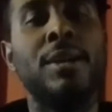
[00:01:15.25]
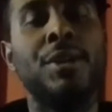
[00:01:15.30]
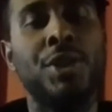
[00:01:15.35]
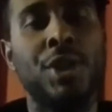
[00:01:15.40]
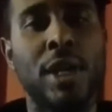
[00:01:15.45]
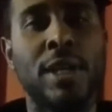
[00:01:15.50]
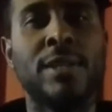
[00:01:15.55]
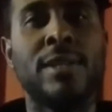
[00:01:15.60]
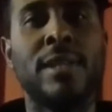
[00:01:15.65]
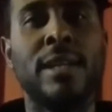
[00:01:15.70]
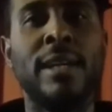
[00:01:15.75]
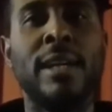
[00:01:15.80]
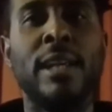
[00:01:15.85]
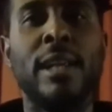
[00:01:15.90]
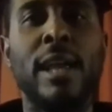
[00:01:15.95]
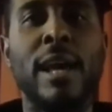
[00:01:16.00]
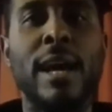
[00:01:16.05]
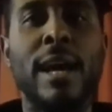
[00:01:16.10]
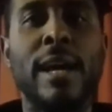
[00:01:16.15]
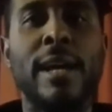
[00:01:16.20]
Justin
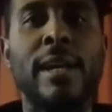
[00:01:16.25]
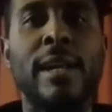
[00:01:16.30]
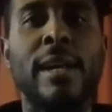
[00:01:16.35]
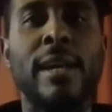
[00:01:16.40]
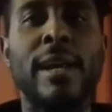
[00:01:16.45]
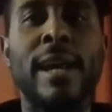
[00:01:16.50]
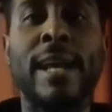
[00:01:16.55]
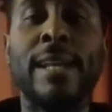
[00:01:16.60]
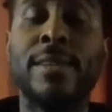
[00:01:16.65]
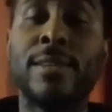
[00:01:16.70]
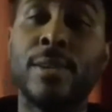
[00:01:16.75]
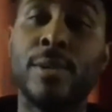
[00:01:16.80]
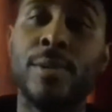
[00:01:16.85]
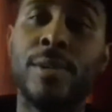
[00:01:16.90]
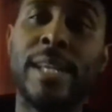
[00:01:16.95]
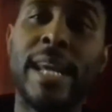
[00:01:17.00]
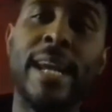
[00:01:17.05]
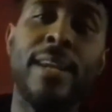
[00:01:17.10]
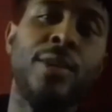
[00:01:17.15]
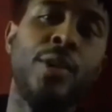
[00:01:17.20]
Klein, and Sir
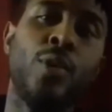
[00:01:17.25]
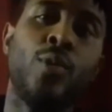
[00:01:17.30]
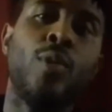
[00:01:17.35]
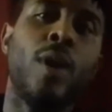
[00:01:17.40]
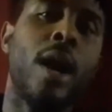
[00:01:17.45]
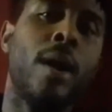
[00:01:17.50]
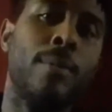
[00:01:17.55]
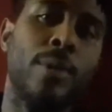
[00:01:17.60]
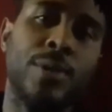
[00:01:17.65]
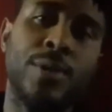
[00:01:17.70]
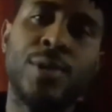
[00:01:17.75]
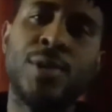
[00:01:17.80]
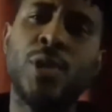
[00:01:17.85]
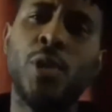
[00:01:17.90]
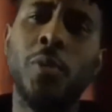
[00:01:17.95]
Daniel Roberts,